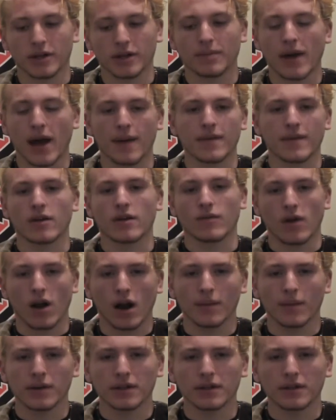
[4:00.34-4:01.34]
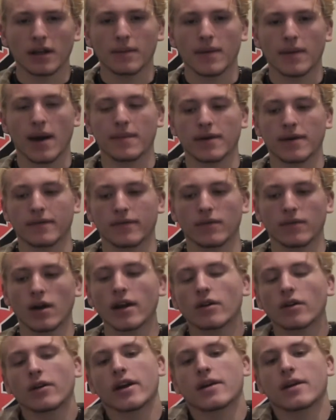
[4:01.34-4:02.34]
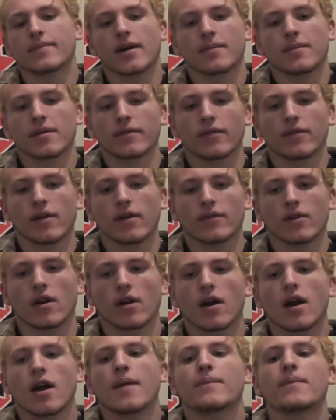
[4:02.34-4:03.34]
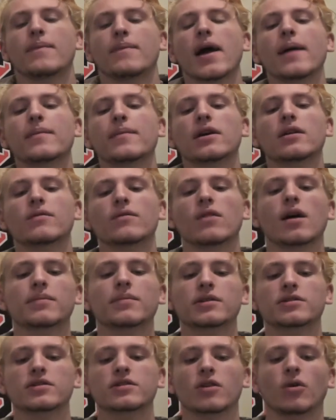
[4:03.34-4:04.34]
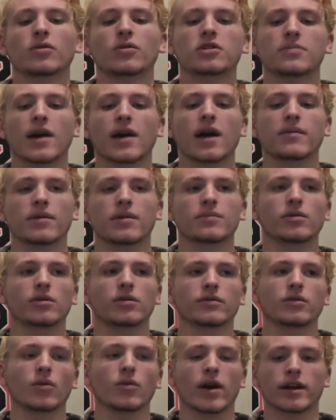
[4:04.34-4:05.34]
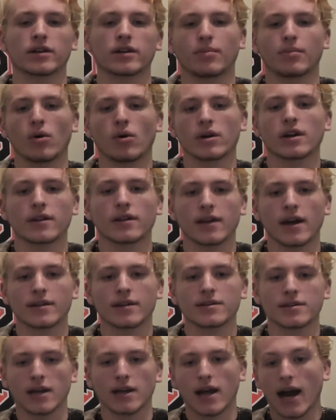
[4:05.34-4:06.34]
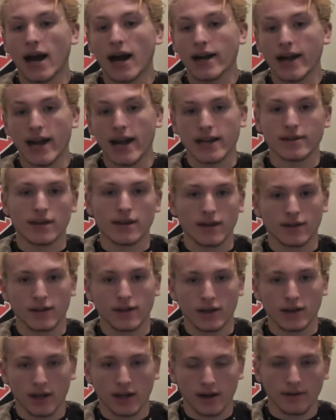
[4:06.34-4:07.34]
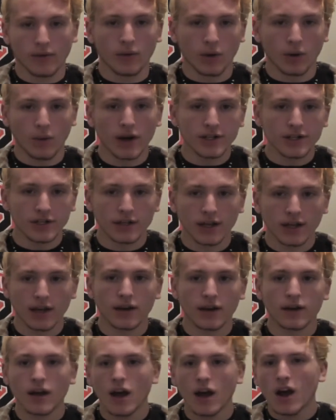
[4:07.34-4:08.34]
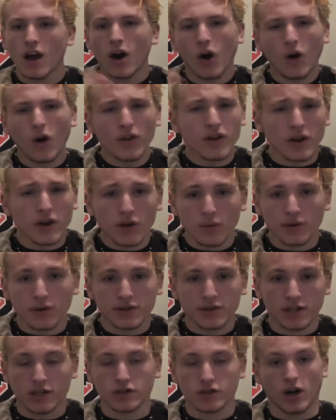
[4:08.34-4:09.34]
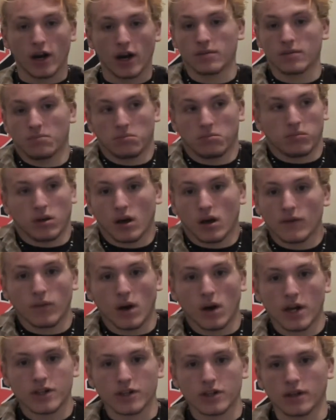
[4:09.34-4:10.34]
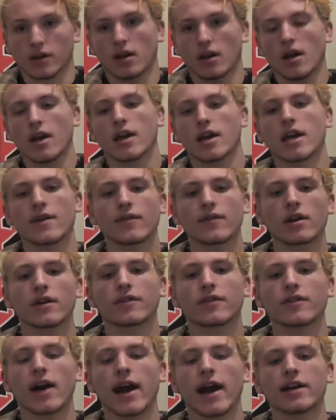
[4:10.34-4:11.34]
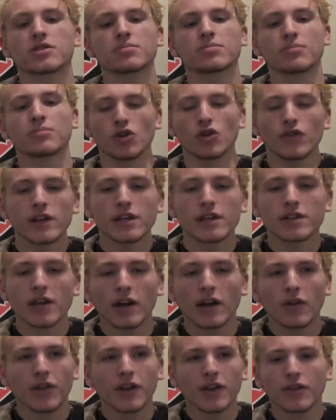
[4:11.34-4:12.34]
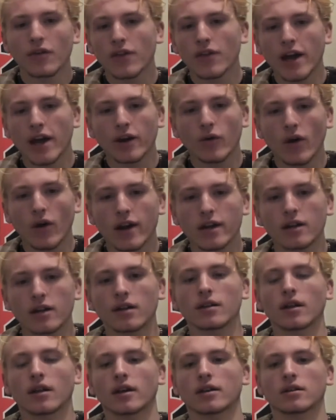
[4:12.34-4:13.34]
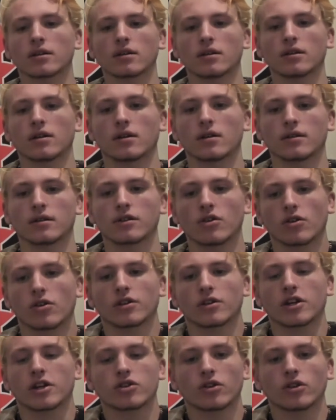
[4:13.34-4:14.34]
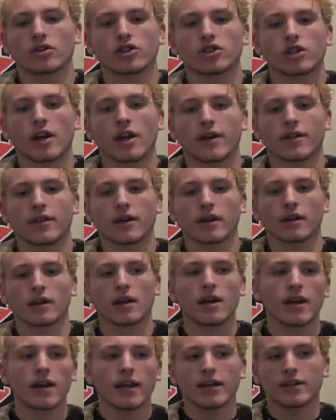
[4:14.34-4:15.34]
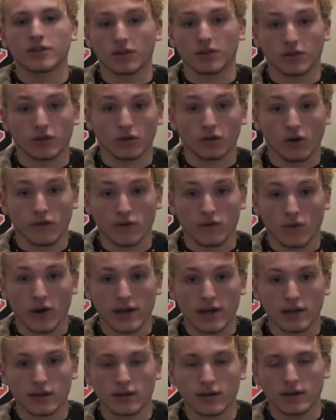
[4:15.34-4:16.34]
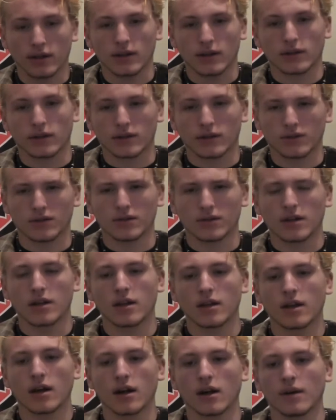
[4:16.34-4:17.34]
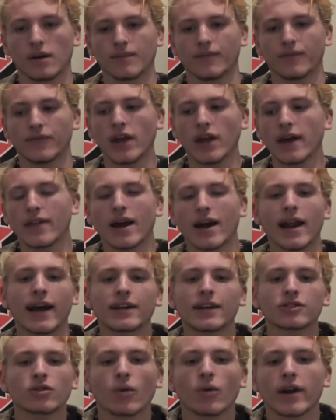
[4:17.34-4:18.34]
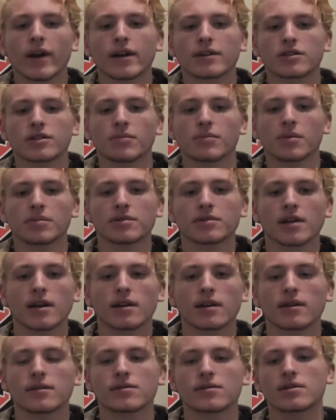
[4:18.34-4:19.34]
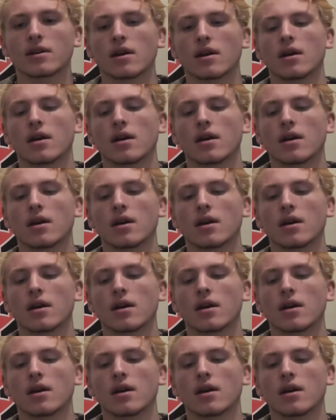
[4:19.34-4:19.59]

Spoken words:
Batman and Robin and Batman. I don't hate Batman Forever. Batman and Robin is the only Batman movie where I can point at that and say I hate that thing. I never want to watch it again. All the other ones I love watching, even if as movies I don't think they're that great. Like the Dark Knight trilogy, I think is a little overrated and a little not as great as some people say it is.